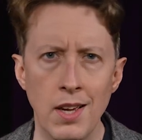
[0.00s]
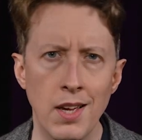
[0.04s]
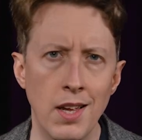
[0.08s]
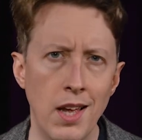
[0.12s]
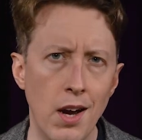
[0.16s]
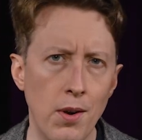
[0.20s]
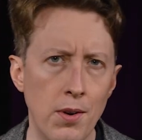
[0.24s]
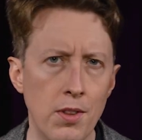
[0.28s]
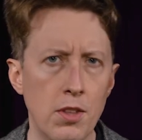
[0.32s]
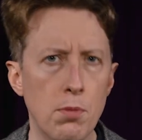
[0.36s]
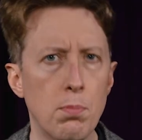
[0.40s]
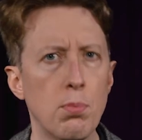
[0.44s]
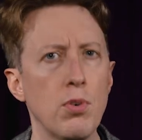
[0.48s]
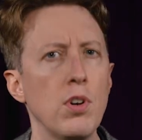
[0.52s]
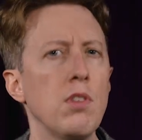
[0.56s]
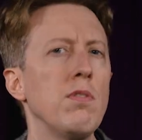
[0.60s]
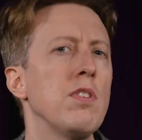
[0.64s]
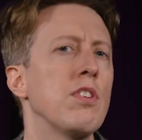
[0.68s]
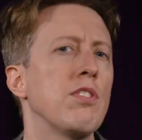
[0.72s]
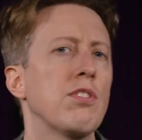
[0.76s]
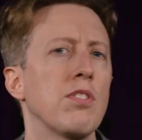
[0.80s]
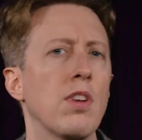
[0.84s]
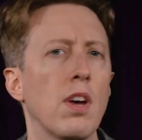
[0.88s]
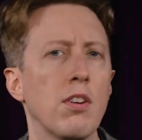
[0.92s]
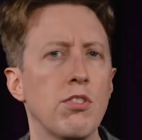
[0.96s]
Now, in the
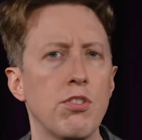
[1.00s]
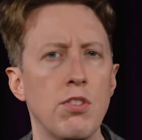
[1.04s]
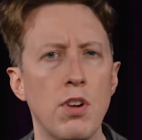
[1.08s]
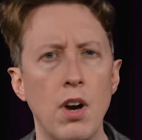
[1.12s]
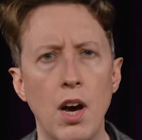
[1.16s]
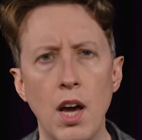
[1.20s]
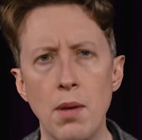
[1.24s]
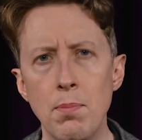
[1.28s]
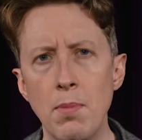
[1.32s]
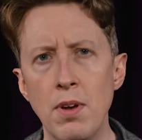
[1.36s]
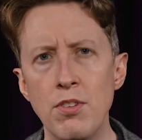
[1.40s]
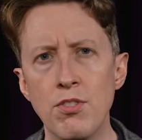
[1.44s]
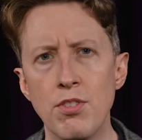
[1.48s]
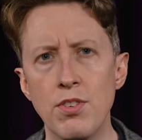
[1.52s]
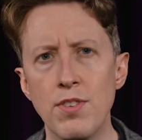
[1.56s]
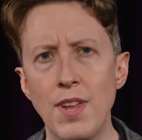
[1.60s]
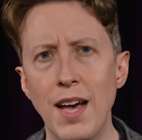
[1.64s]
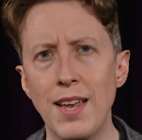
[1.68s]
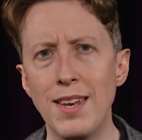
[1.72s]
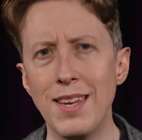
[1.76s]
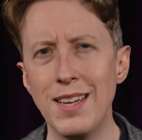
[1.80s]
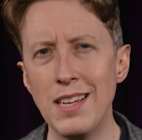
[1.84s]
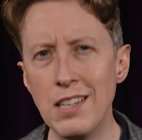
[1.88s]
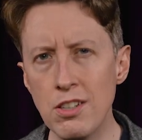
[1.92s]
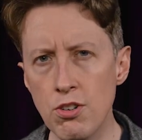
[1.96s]
previous section, I mentioned
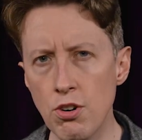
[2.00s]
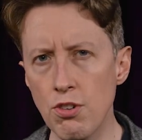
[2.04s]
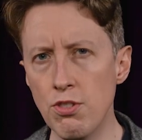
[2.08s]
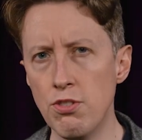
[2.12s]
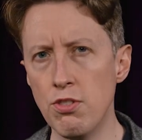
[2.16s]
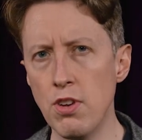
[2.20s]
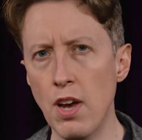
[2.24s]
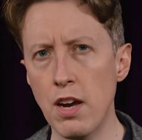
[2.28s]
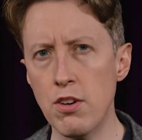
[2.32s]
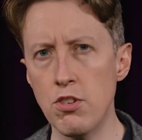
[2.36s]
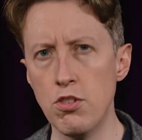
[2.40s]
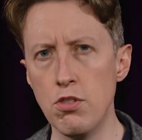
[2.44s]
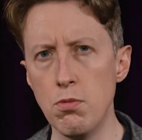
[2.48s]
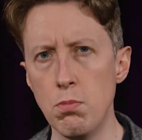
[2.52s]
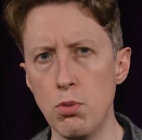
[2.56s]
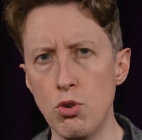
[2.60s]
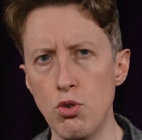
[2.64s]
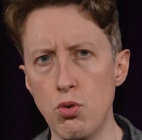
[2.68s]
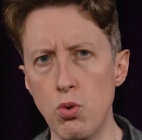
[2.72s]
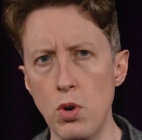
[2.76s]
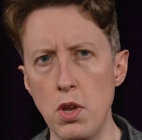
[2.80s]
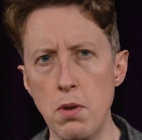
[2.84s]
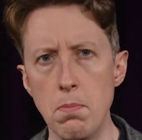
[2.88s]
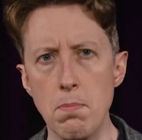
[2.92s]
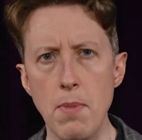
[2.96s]
that intersection
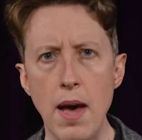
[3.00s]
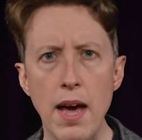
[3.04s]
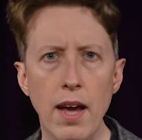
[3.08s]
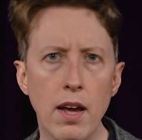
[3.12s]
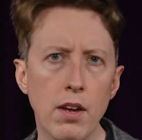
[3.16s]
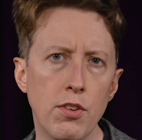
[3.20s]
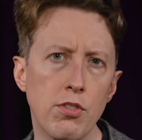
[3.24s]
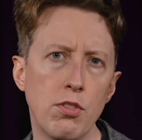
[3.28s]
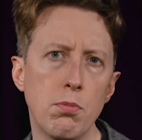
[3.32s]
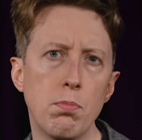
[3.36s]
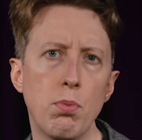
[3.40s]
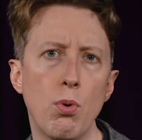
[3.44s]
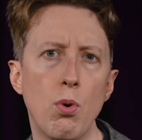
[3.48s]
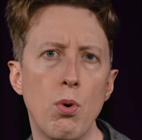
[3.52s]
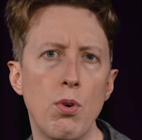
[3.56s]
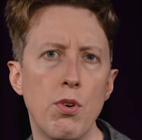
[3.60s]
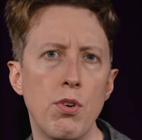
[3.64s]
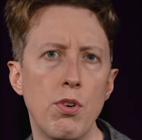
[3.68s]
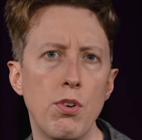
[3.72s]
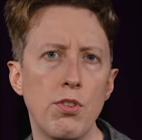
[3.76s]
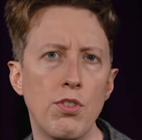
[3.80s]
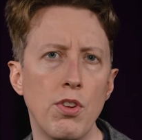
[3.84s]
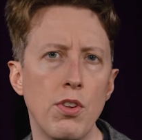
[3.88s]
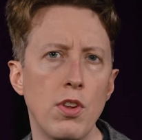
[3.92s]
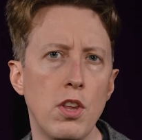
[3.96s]
between MAGA
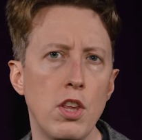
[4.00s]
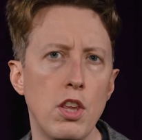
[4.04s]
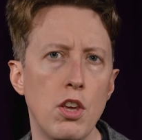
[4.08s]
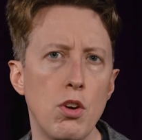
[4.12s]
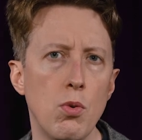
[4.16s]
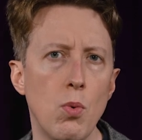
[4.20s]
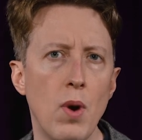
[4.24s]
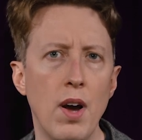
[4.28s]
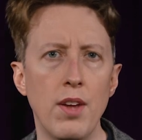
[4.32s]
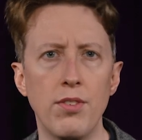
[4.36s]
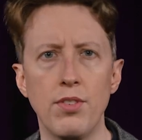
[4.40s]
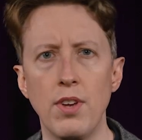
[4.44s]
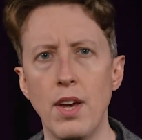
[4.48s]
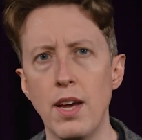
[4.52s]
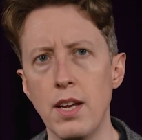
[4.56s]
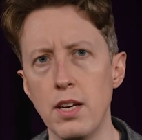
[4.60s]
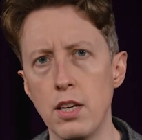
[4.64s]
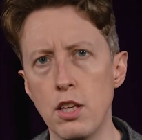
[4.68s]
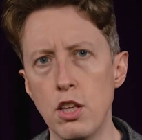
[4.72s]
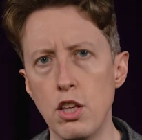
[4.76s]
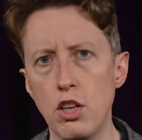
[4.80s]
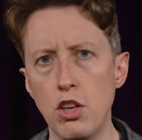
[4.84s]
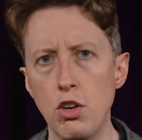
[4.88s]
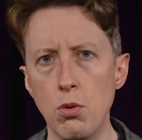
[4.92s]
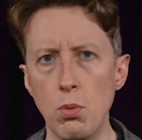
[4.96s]
supporters in the US
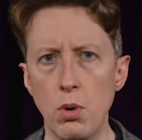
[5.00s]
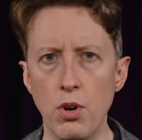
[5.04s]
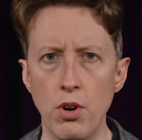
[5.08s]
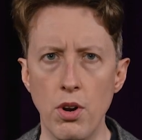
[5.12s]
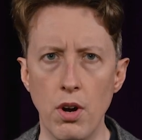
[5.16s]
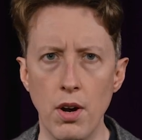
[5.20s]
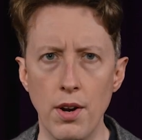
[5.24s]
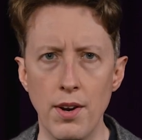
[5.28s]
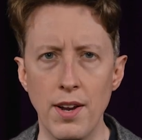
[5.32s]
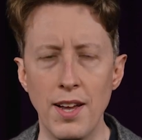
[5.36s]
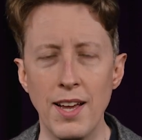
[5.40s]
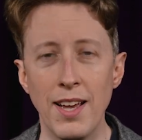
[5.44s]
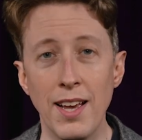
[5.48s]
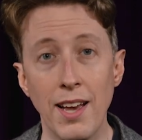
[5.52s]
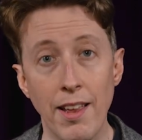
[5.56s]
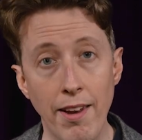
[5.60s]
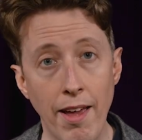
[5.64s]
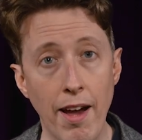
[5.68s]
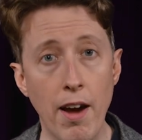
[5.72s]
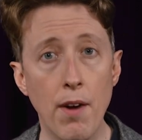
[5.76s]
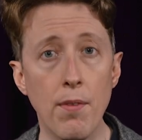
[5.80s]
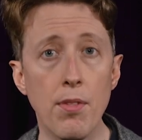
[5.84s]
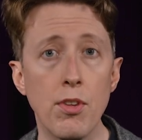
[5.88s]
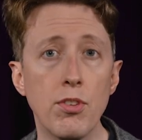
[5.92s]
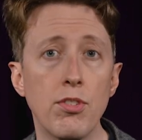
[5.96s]
and QAnon, and
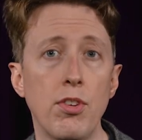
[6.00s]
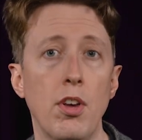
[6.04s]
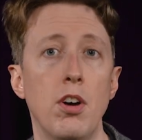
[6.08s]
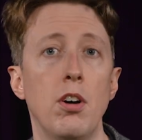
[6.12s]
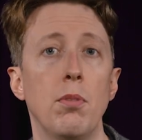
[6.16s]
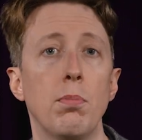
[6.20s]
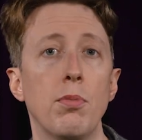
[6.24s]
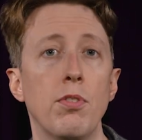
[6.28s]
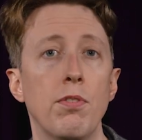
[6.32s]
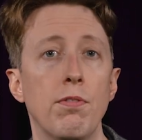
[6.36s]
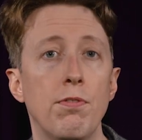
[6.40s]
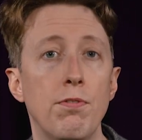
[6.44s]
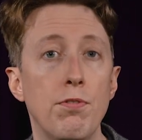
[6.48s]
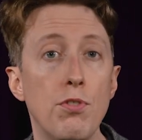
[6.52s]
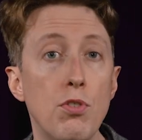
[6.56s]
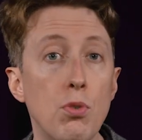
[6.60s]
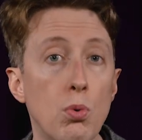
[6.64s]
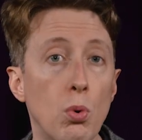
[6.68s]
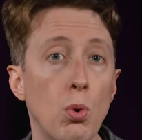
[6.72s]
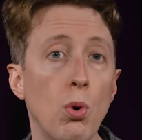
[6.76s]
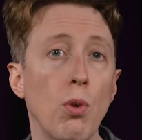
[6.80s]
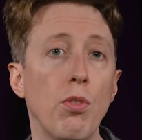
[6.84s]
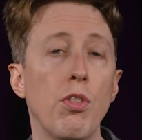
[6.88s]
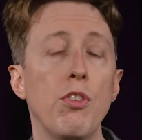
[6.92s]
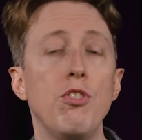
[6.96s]
how this helped
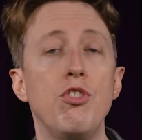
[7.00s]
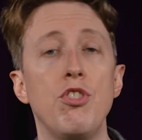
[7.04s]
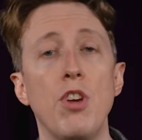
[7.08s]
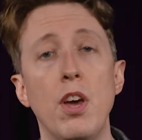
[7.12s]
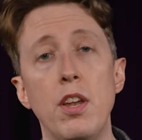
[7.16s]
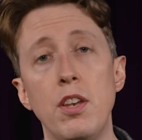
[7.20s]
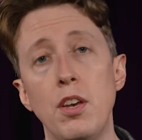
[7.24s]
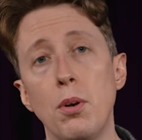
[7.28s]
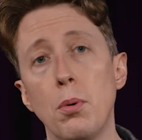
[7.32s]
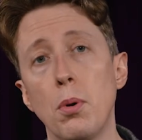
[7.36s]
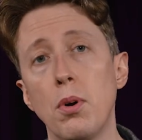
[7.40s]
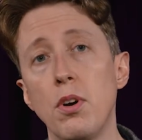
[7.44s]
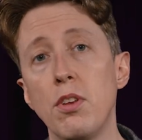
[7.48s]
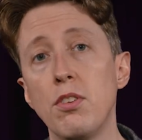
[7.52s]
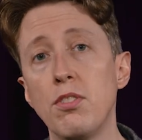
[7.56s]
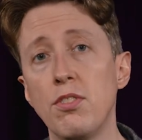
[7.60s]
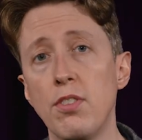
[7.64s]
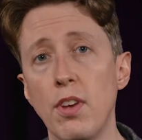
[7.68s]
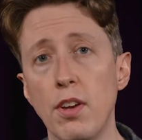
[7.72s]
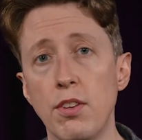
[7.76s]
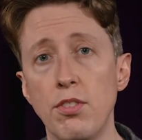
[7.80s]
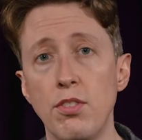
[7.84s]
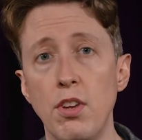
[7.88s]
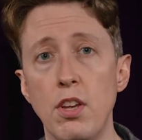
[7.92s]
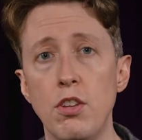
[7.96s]
fuel the January
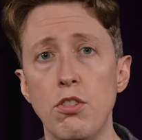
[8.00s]
6th